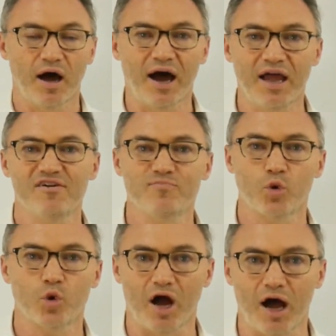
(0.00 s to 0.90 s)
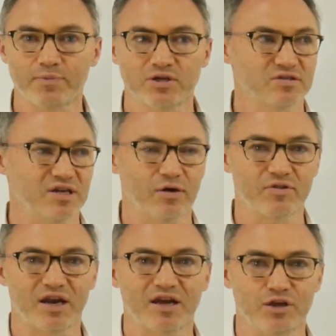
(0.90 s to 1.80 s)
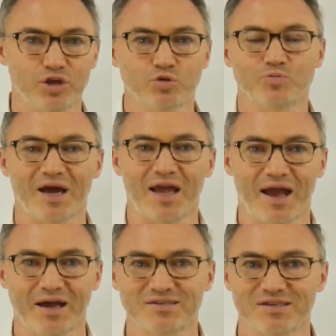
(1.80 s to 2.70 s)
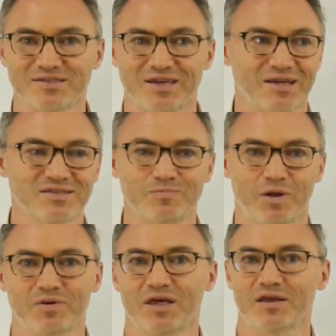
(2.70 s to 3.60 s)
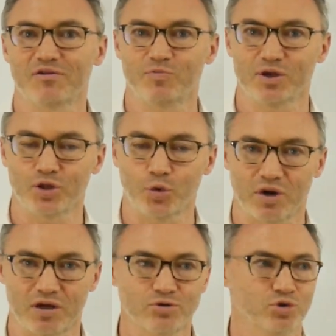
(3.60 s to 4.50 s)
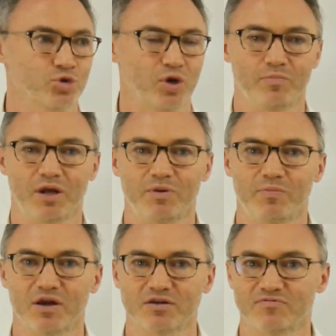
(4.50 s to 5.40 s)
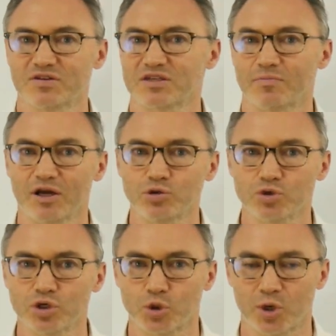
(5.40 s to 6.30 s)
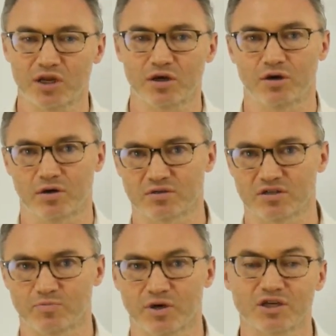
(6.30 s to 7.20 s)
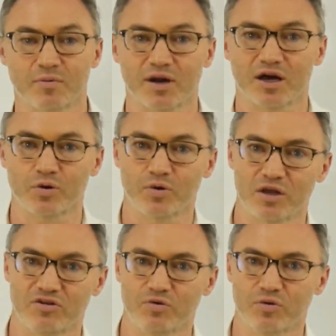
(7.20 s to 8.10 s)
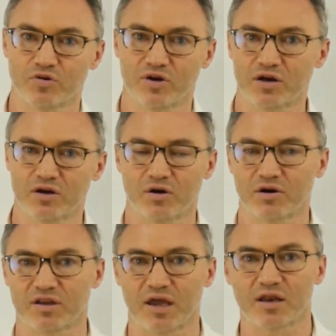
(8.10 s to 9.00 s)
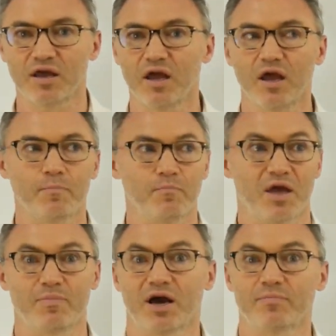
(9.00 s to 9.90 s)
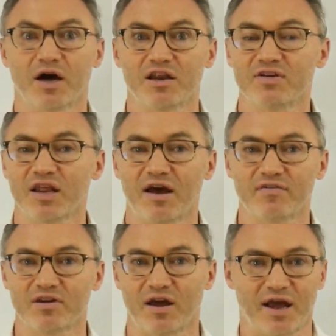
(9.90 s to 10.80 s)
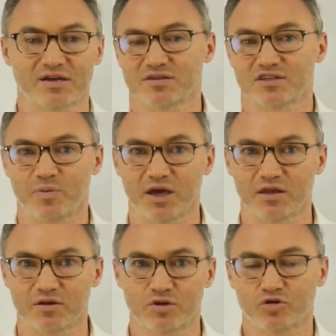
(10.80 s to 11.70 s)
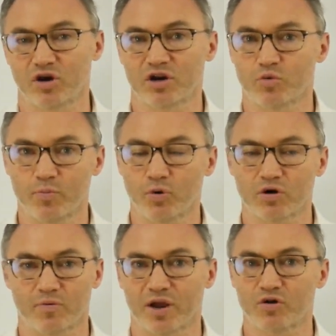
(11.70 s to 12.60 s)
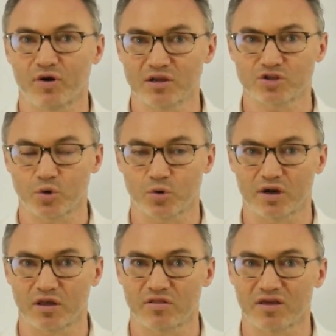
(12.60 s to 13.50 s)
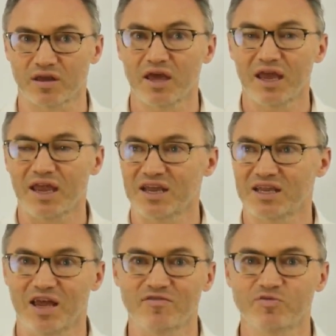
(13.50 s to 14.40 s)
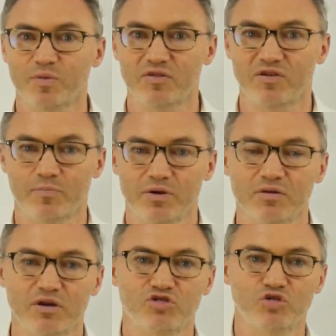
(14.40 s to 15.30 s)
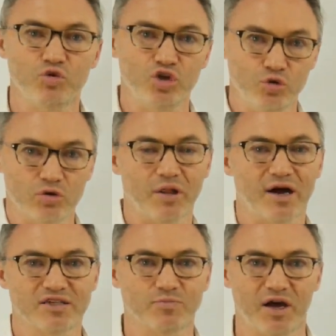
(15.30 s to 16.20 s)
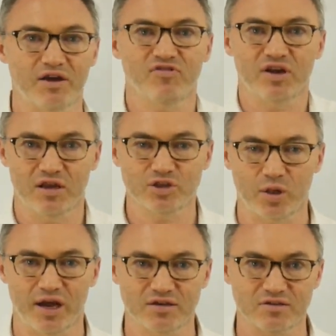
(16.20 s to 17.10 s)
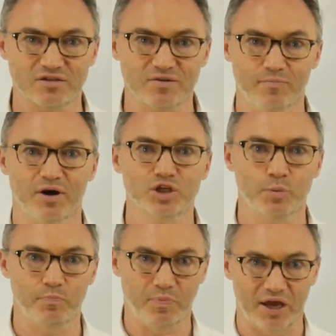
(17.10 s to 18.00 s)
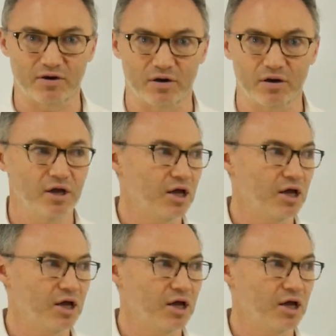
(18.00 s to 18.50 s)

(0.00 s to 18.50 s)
I have more options now that I can use my assets against, and maybe that gives me a lower interest rate. Maybe because of this, I'm not using credit cards as much and I'm not going into credit card debt. Maybe I'm not even having to access my credit report or my credit score or anything. It gives me the ability to utilize my financial assets much better